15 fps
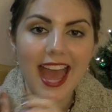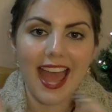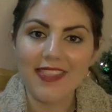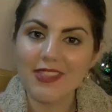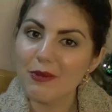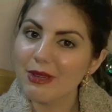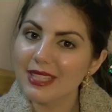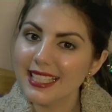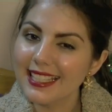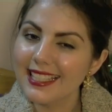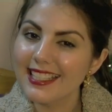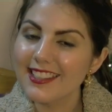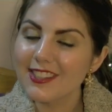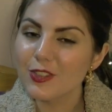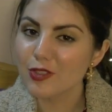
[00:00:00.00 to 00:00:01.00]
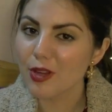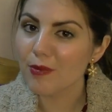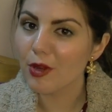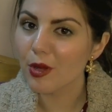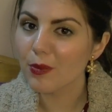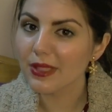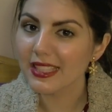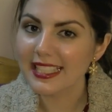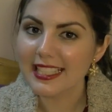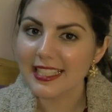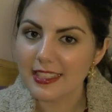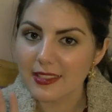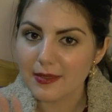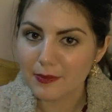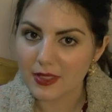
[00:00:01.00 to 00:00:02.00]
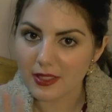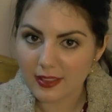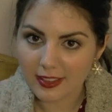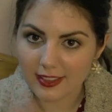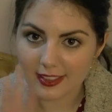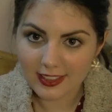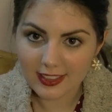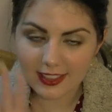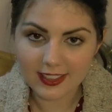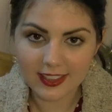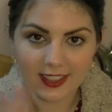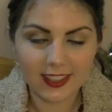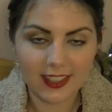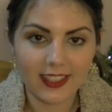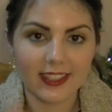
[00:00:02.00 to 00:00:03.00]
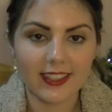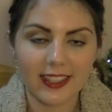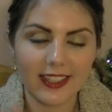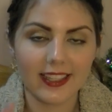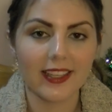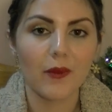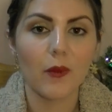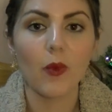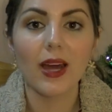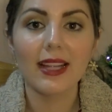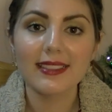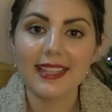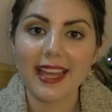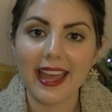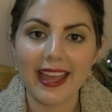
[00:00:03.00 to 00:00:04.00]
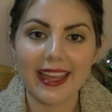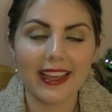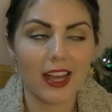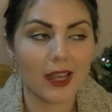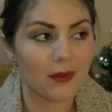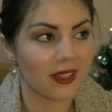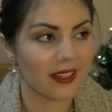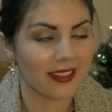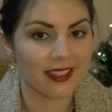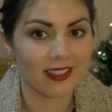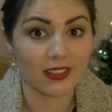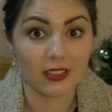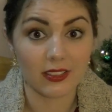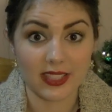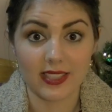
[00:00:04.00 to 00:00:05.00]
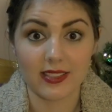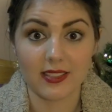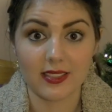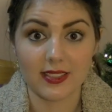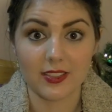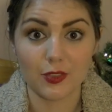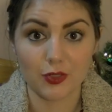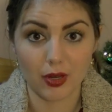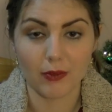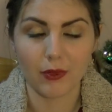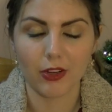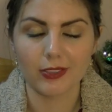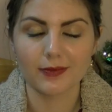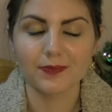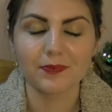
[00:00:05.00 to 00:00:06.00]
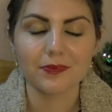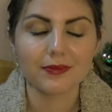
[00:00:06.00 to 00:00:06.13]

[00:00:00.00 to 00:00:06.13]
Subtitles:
And the winner is, drumroll please, one day I'm going to get a decent drumroll.